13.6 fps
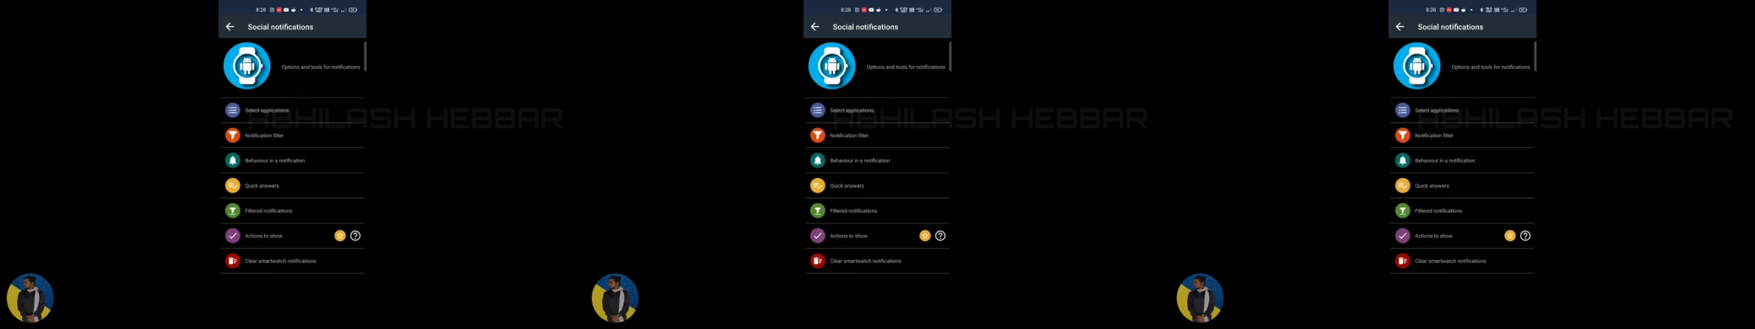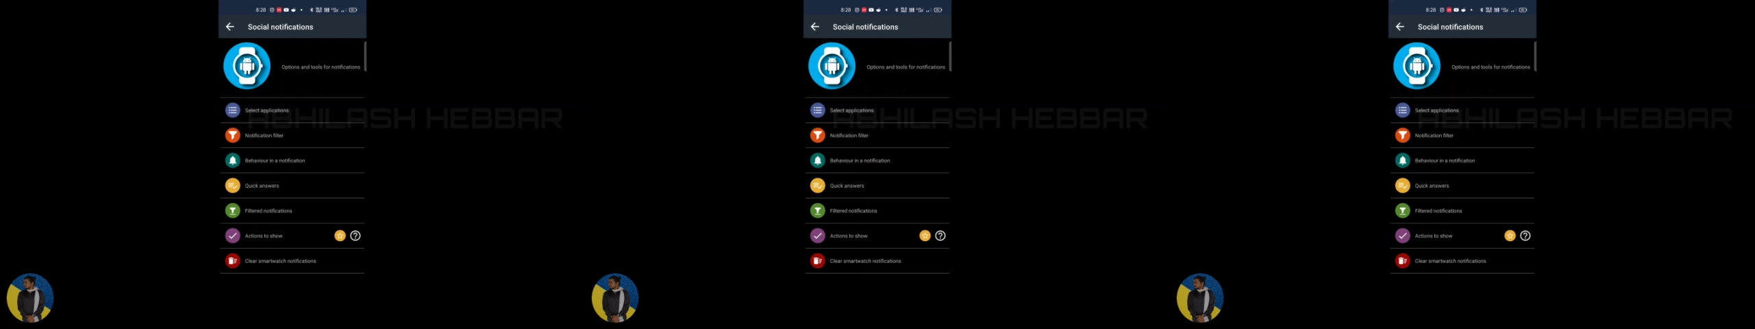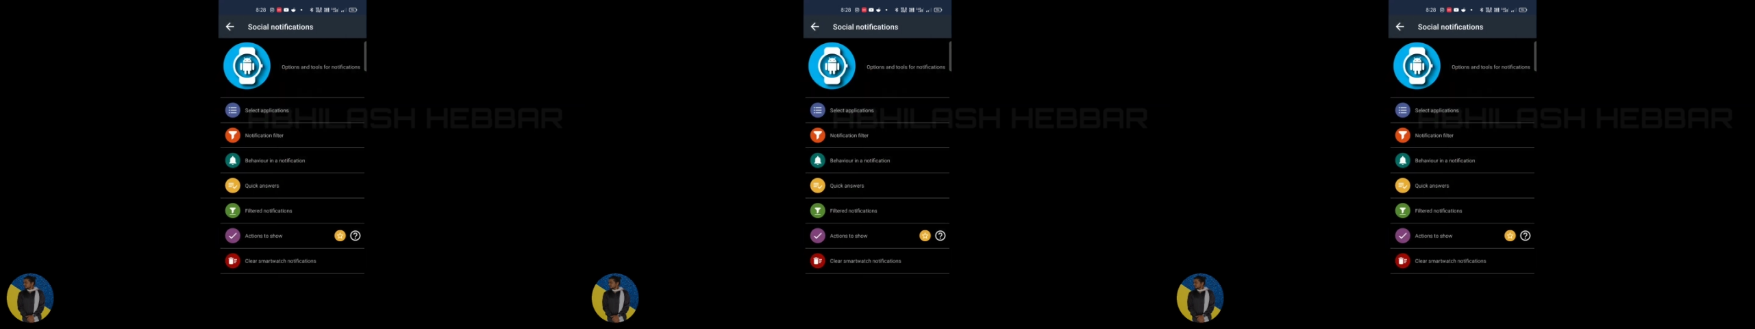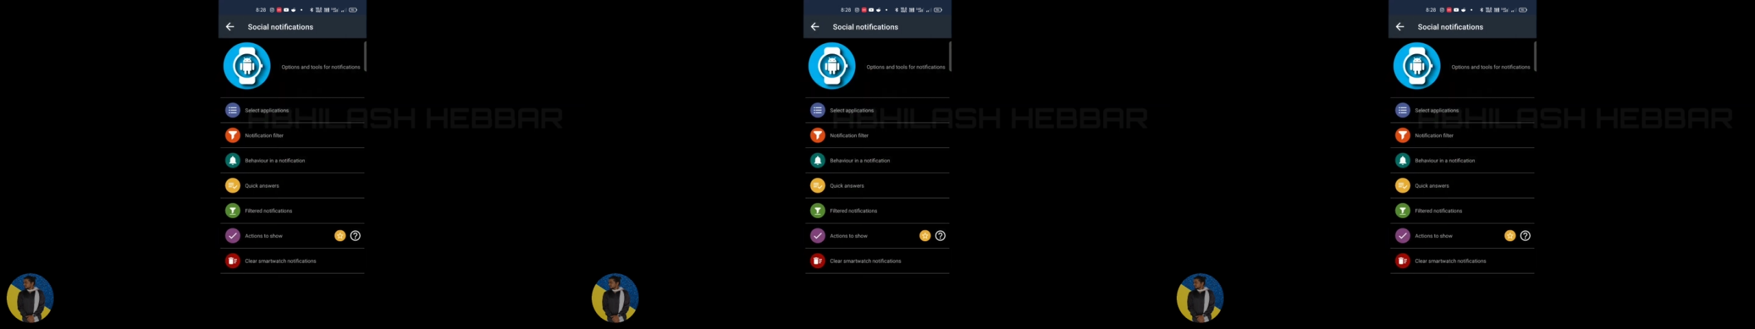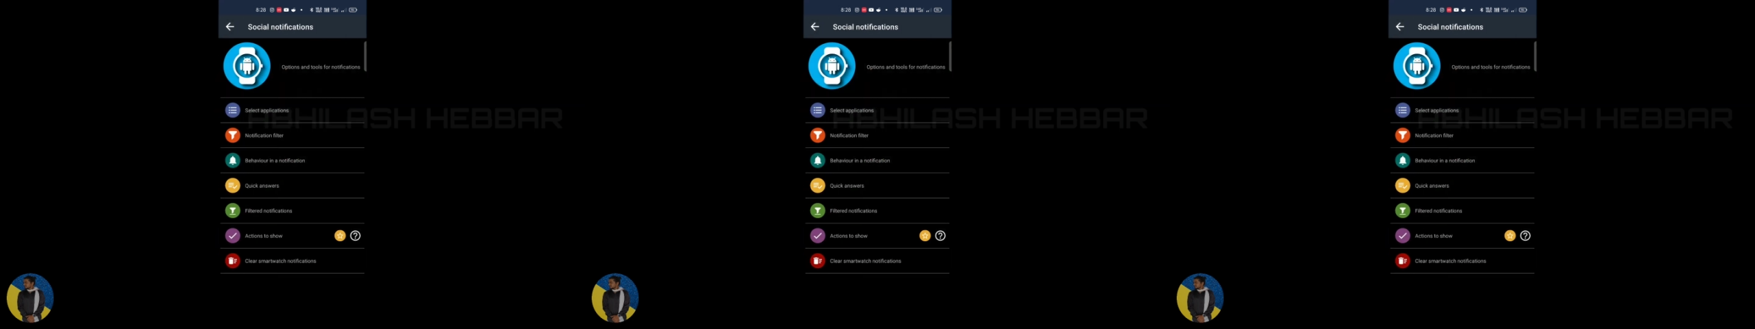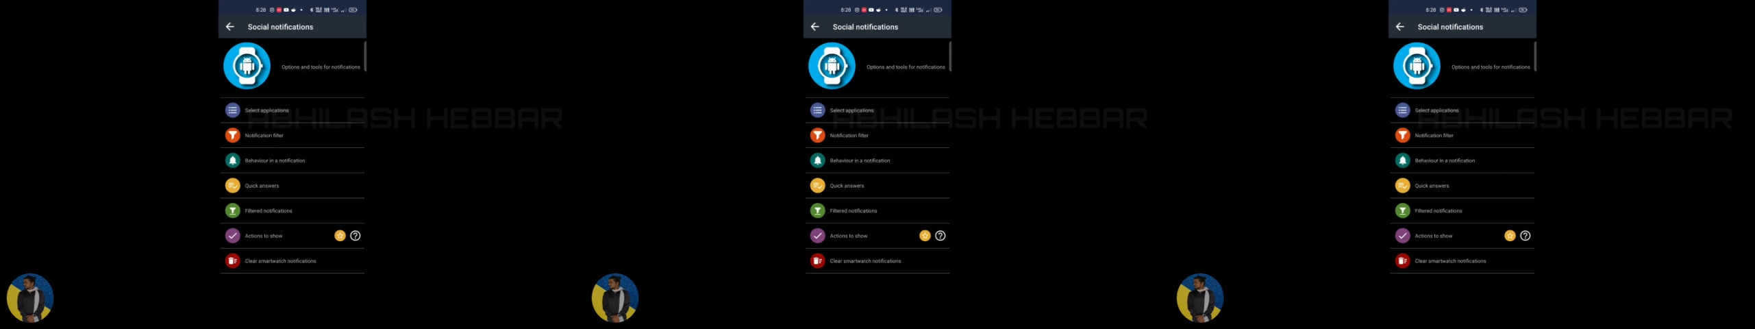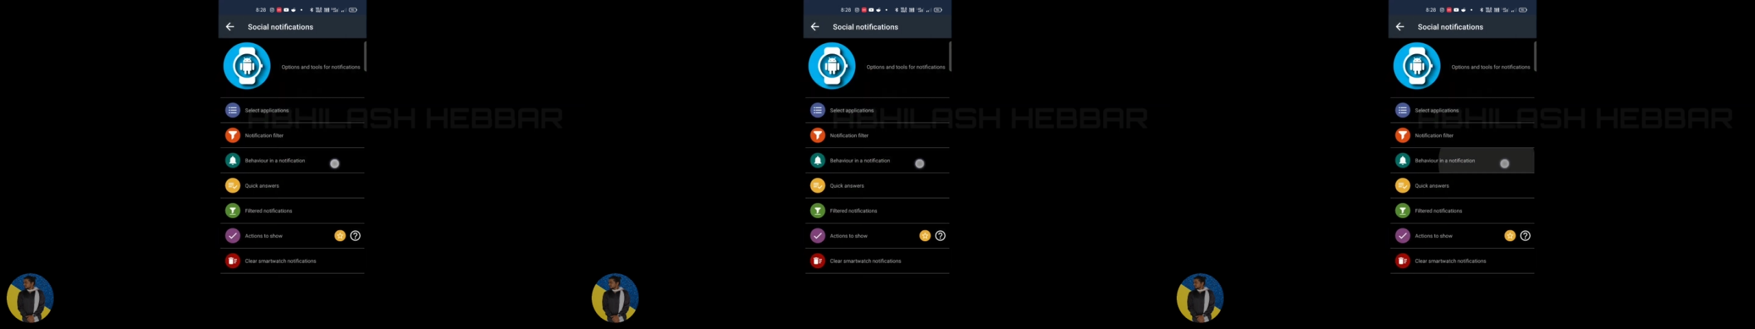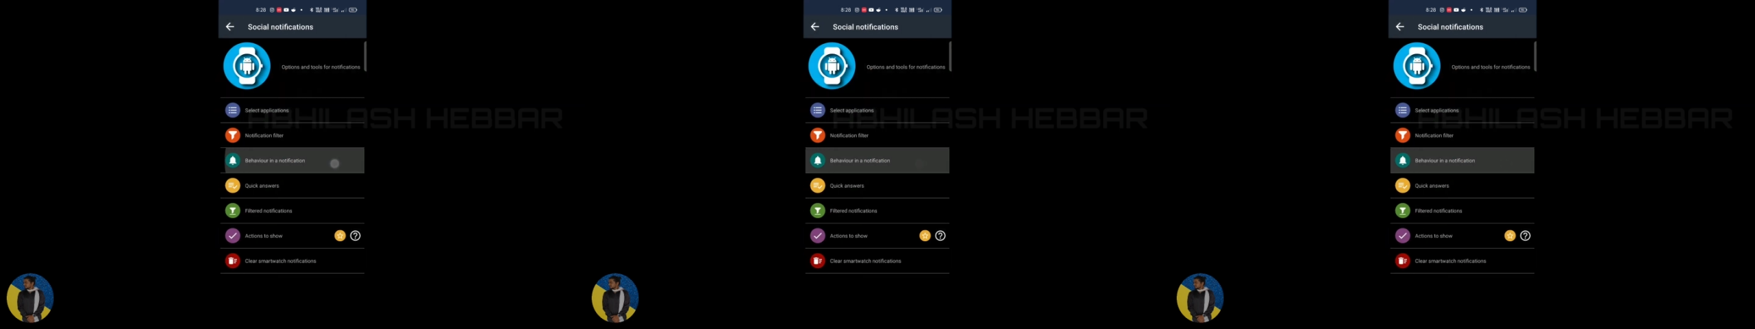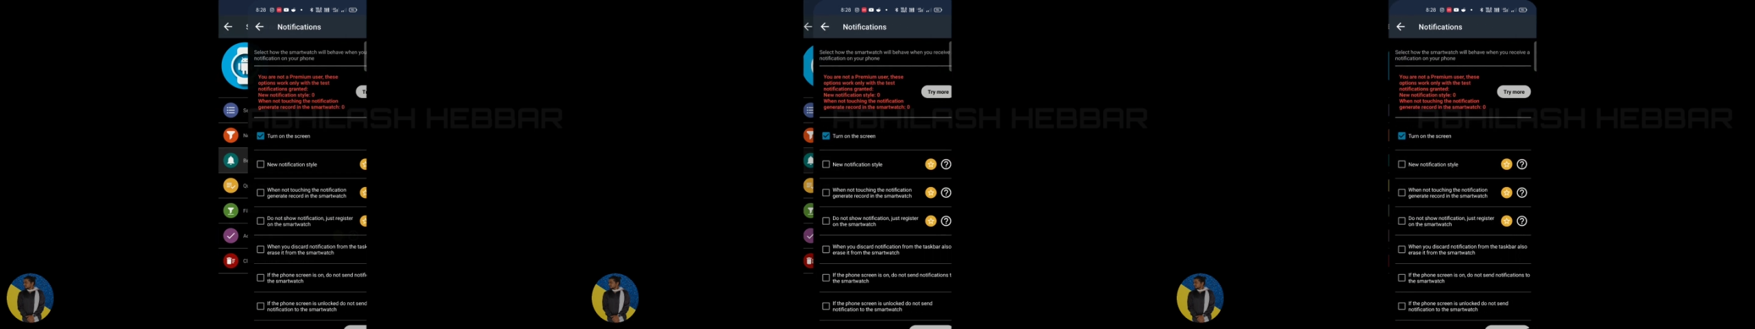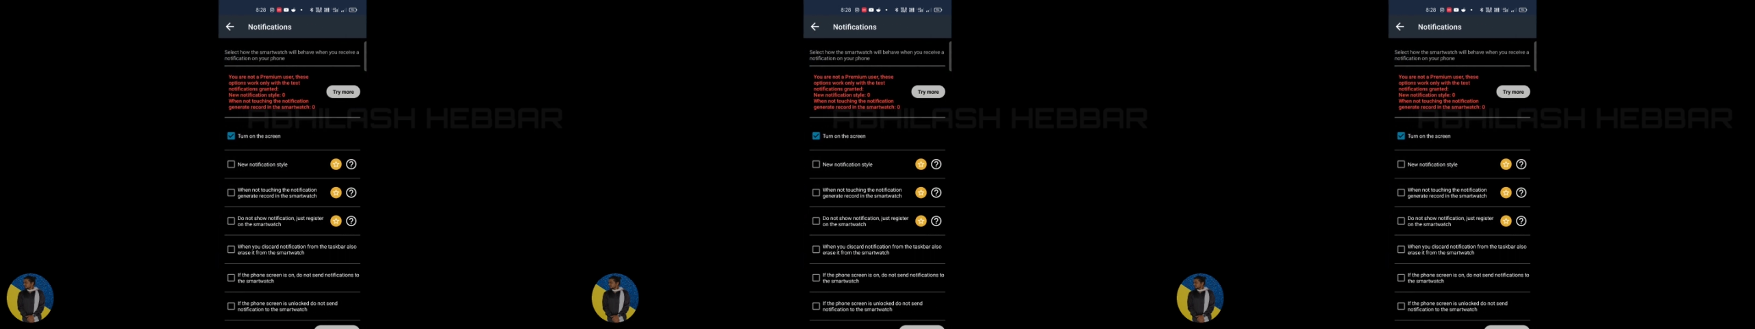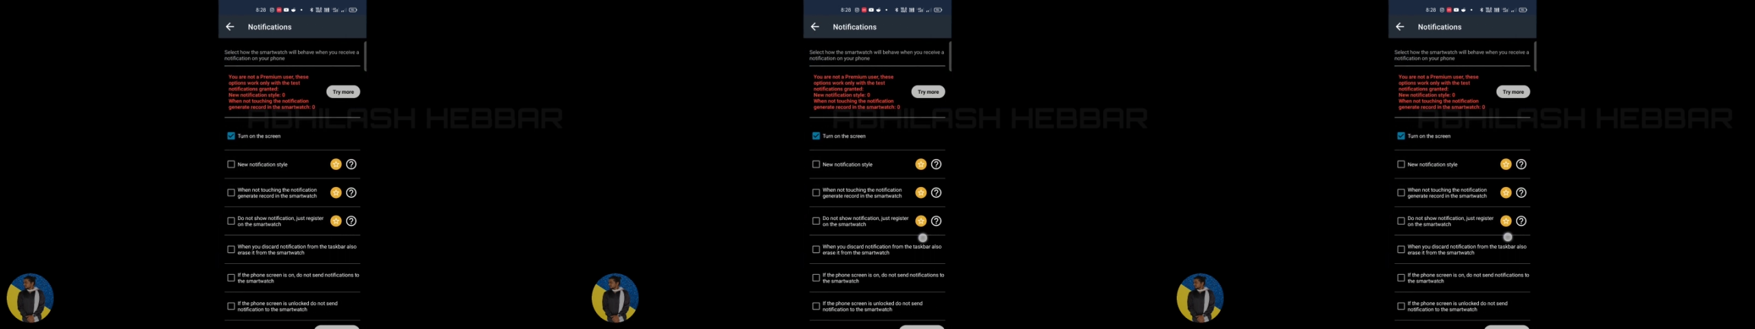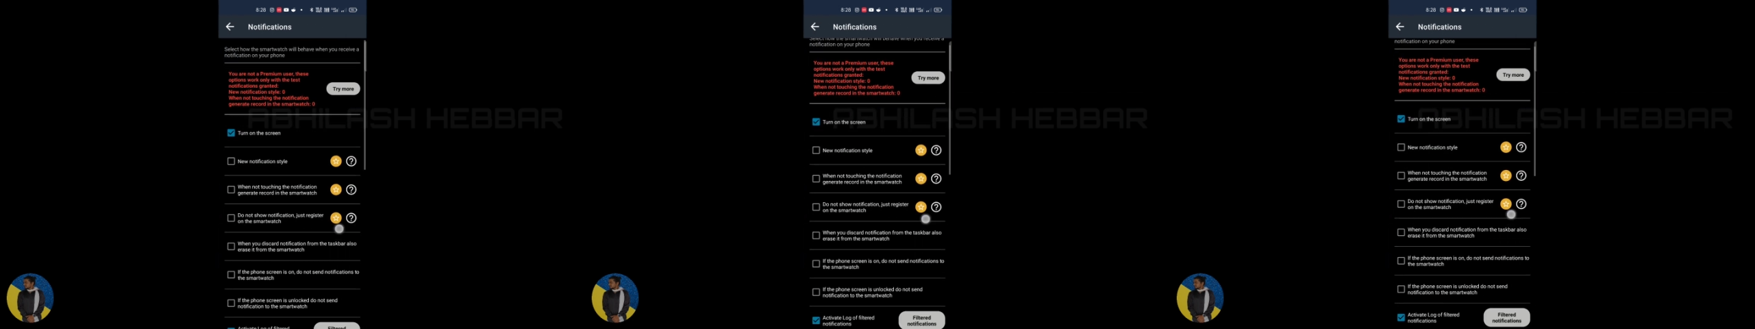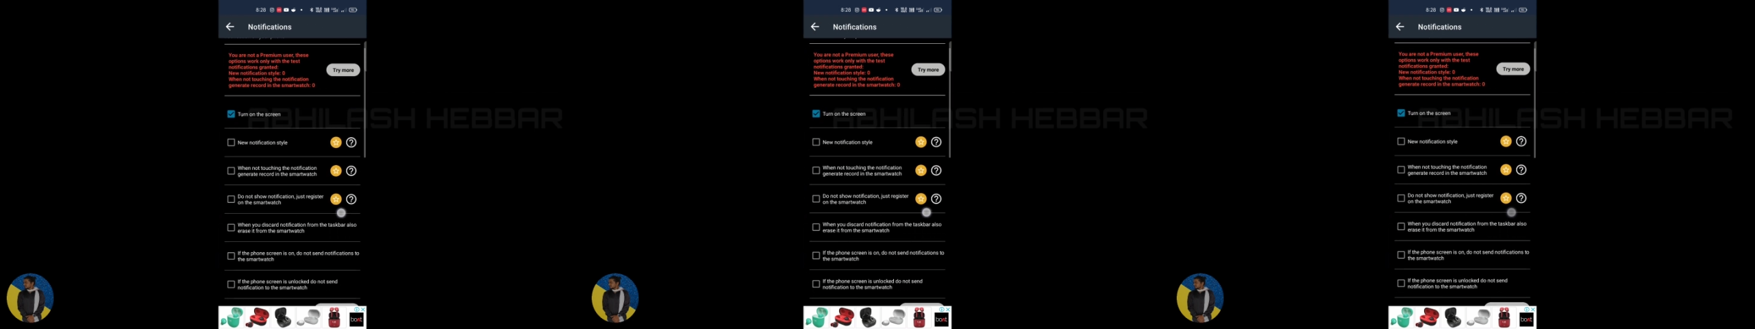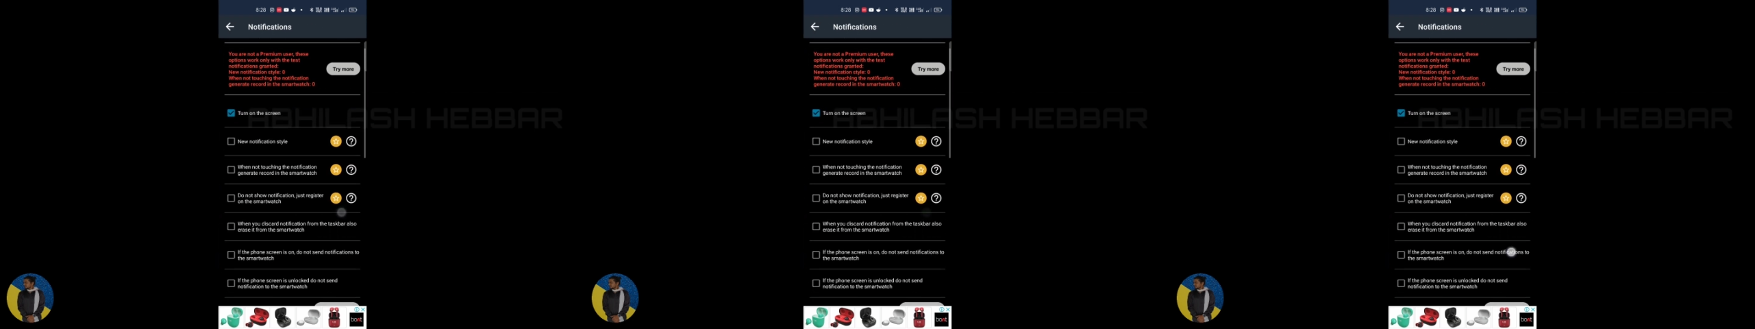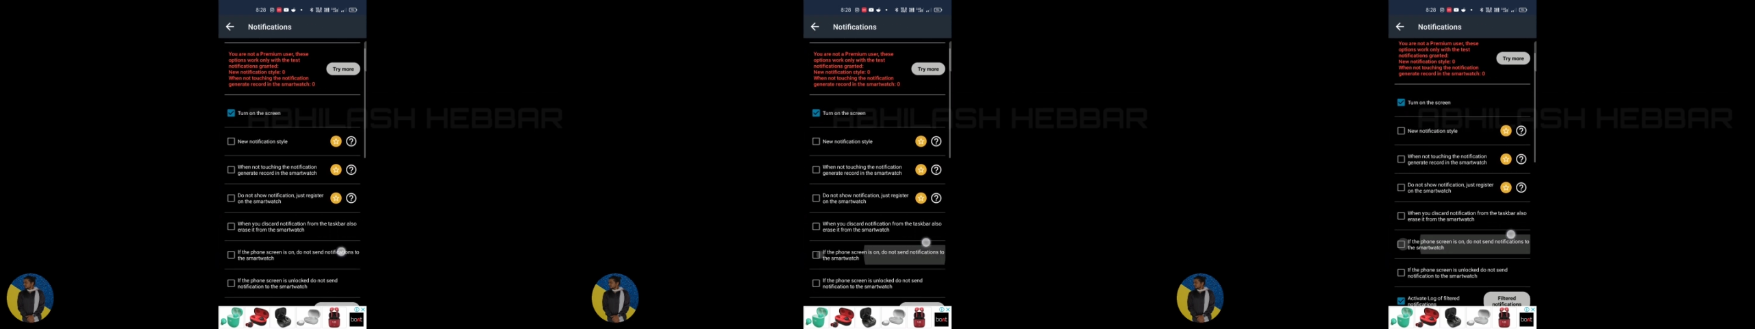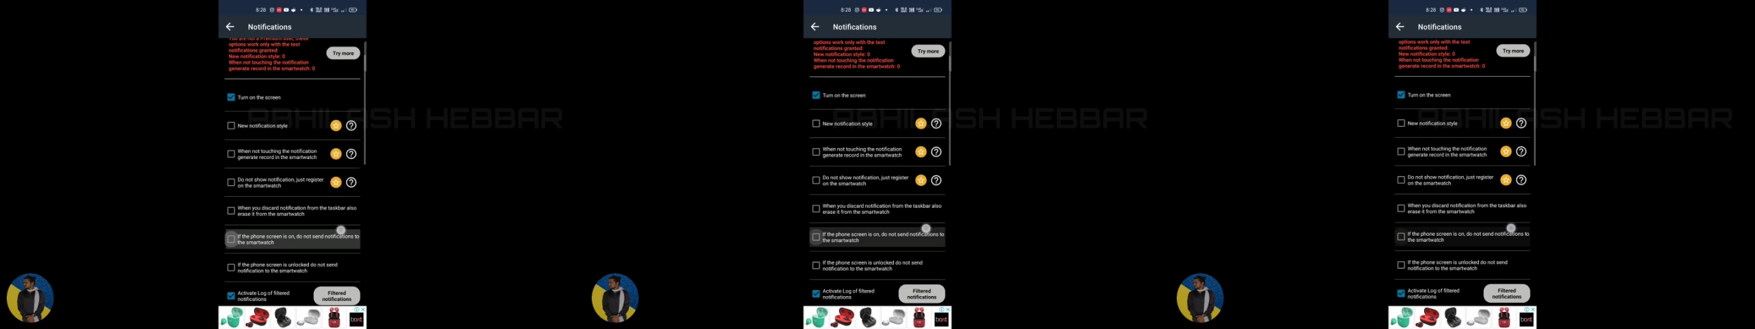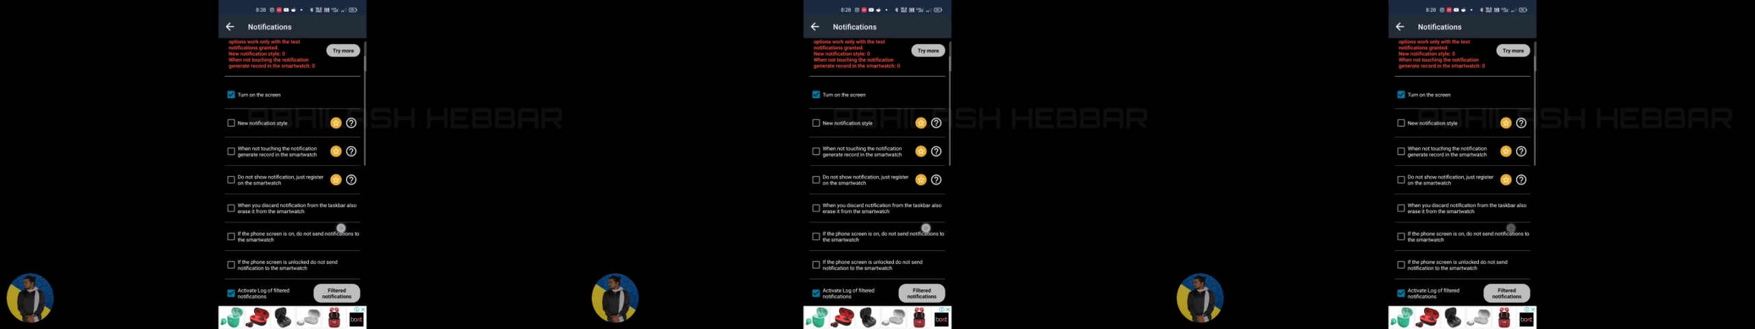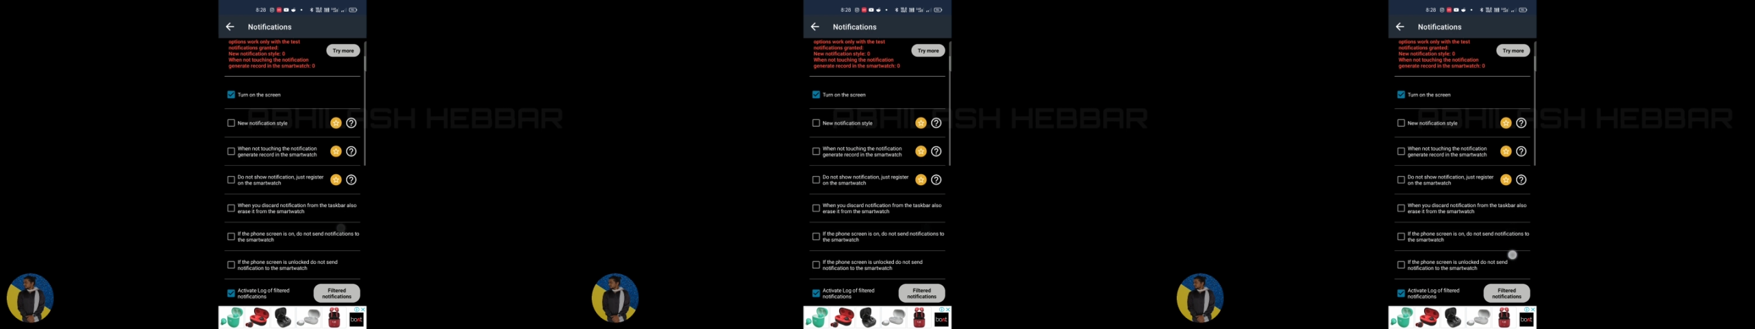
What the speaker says: Nobody's mouth can be seen.